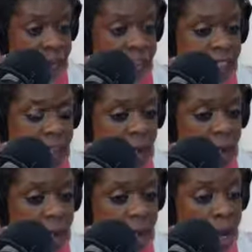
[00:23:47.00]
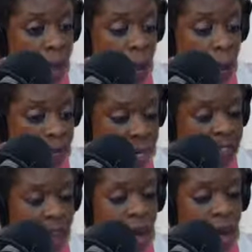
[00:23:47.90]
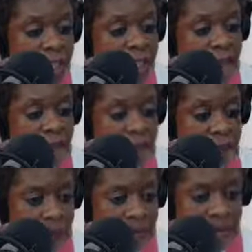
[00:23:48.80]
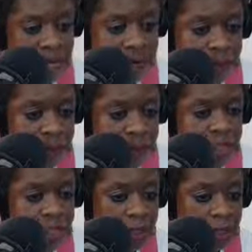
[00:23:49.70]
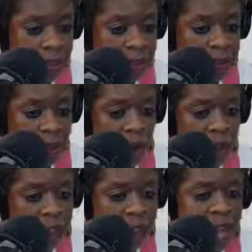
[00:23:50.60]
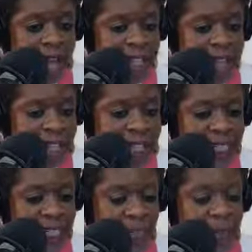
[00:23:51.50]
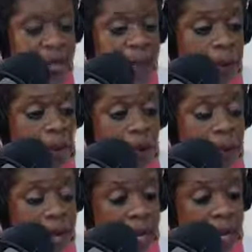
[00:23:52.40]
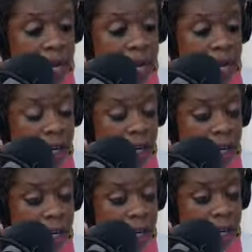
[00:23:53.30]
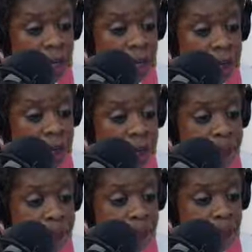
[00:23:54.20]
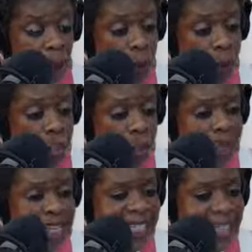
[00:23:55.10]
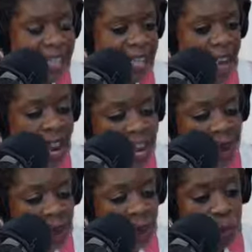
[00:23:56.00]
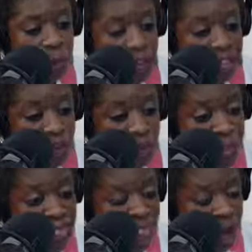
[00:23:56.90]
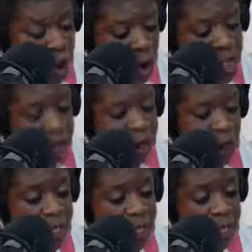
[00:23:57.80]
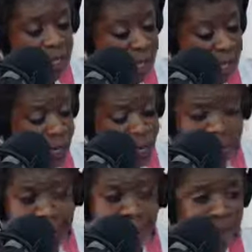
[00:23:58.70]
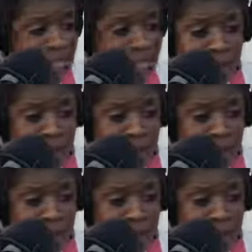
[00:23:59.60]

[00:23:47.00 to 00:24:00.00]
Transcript: And so what has turned out for my people this people on my course, hi Natalie, people on my uh, uh, um, workshop is that they're able to like really own their voice, speak their